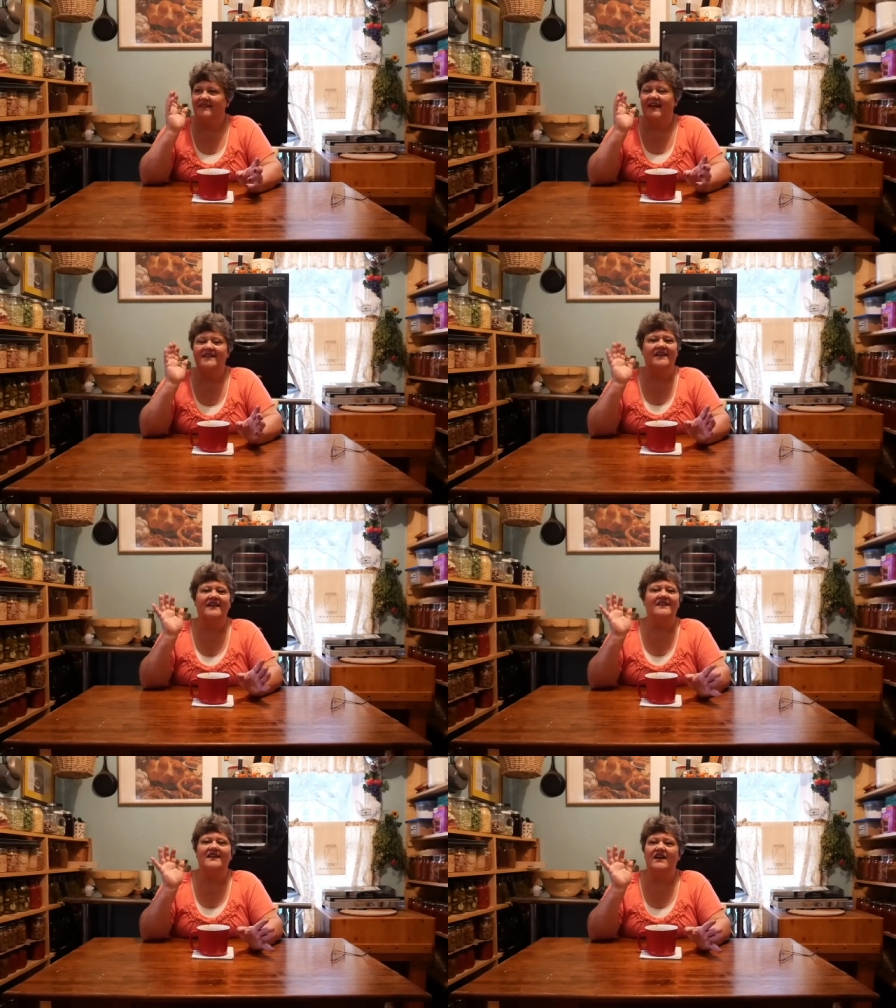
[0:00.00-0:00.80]
and,
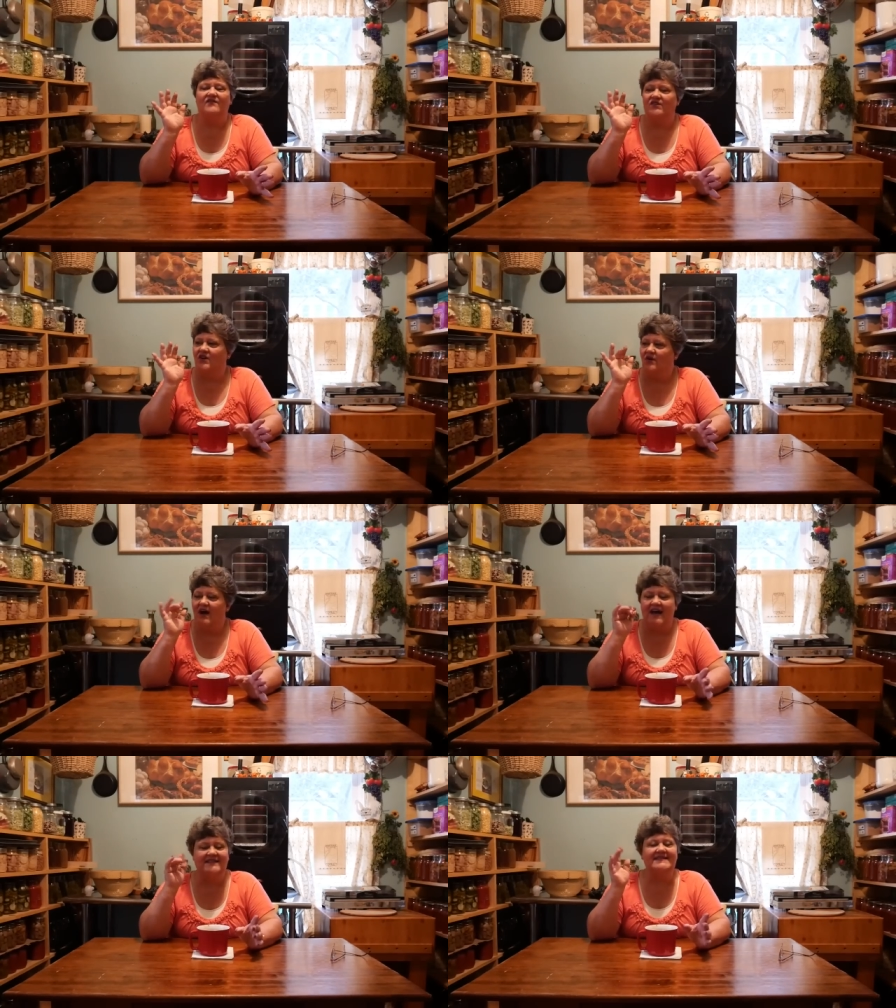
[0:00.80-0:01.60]
and you never know.
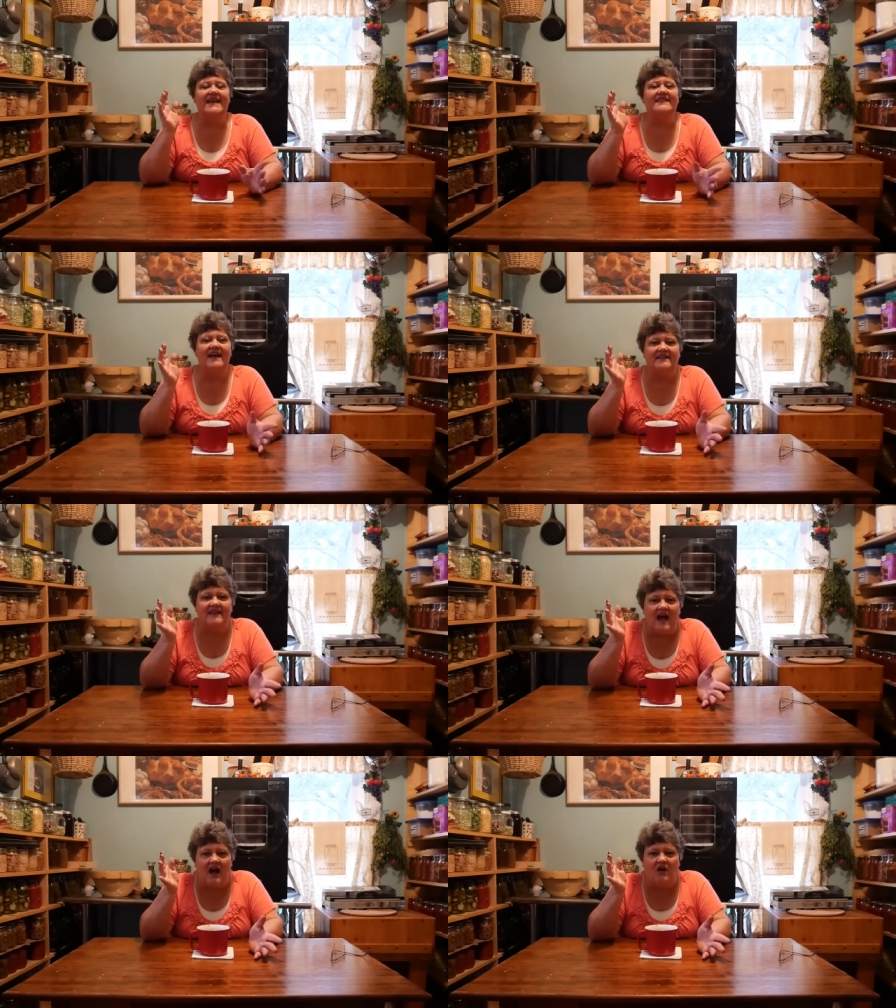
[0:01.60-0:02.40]
I say that
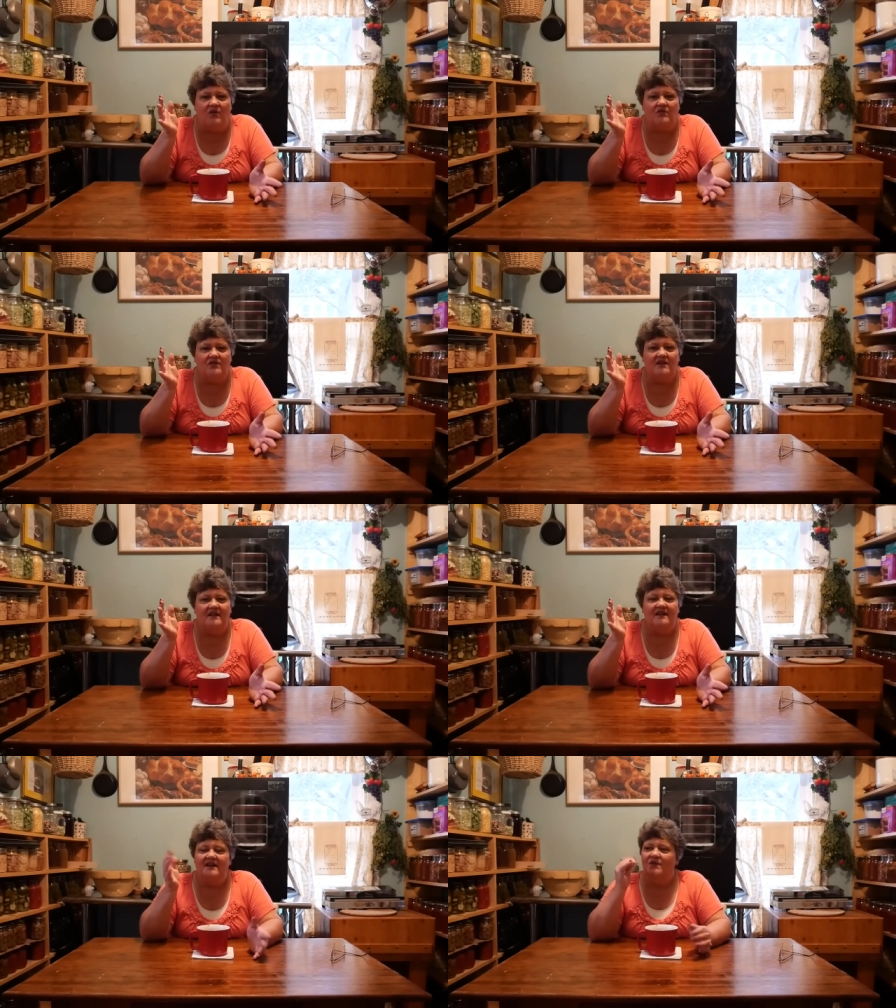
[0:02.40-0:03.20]
now,
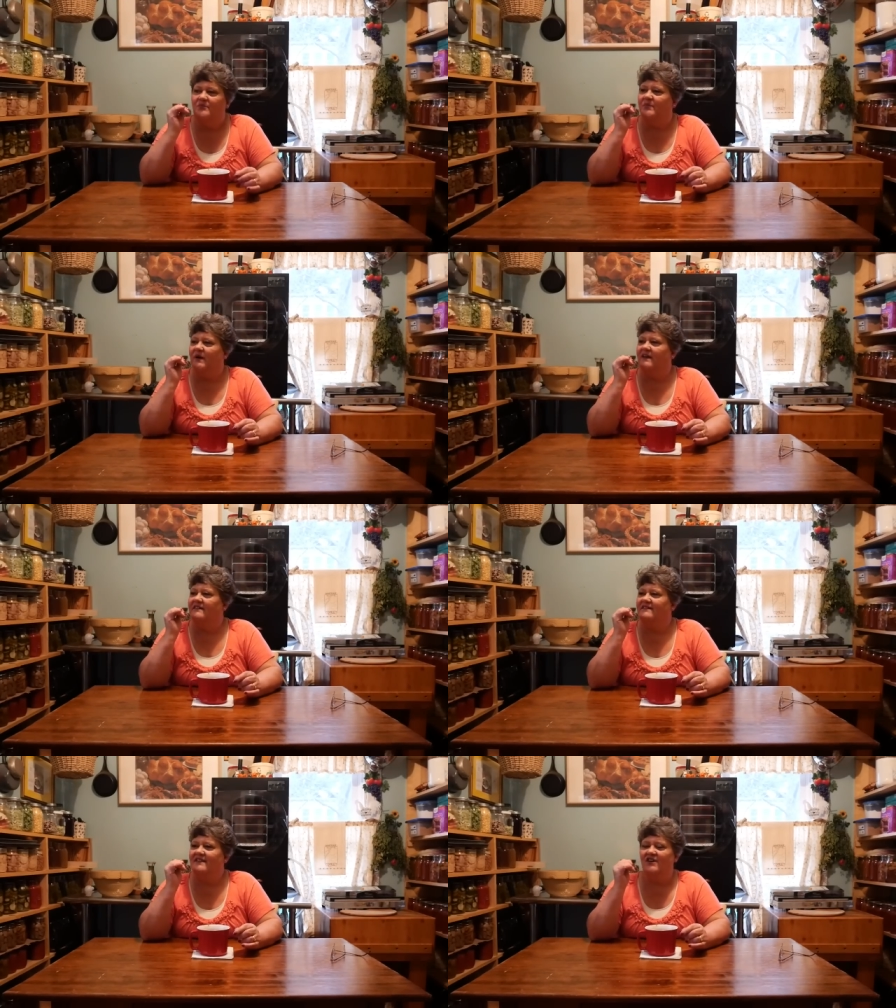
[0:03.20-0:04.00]

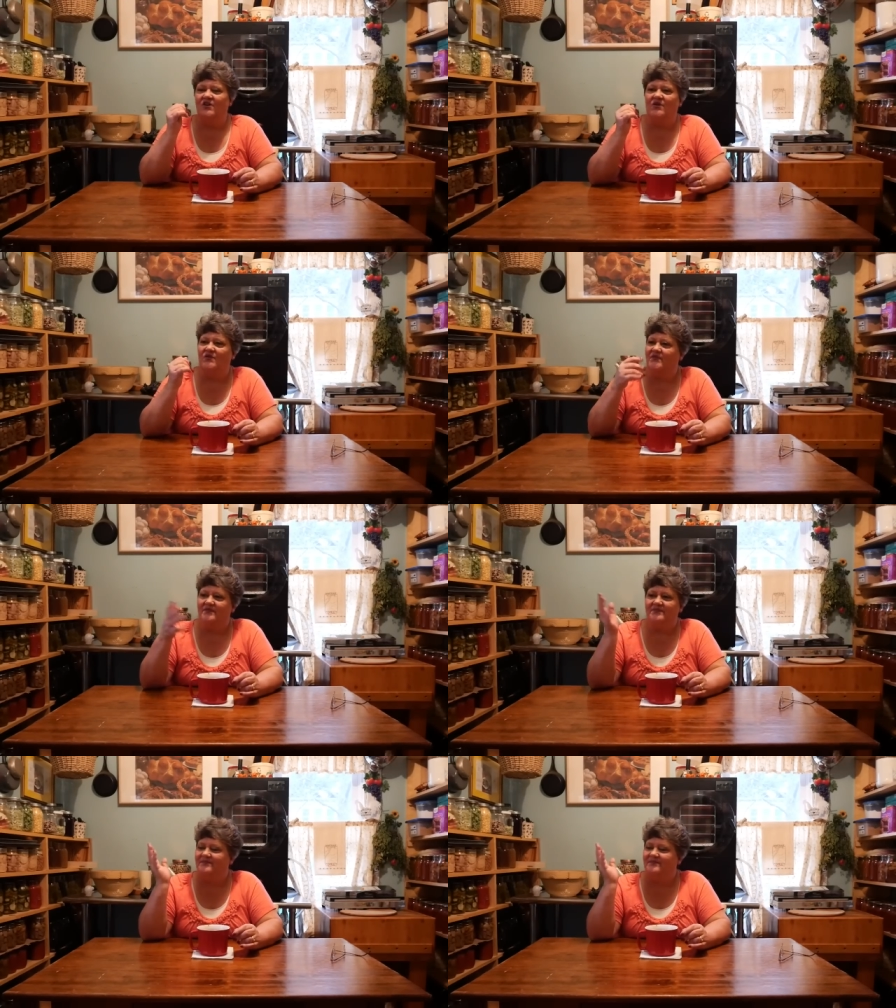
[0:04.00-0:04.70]
but, you know,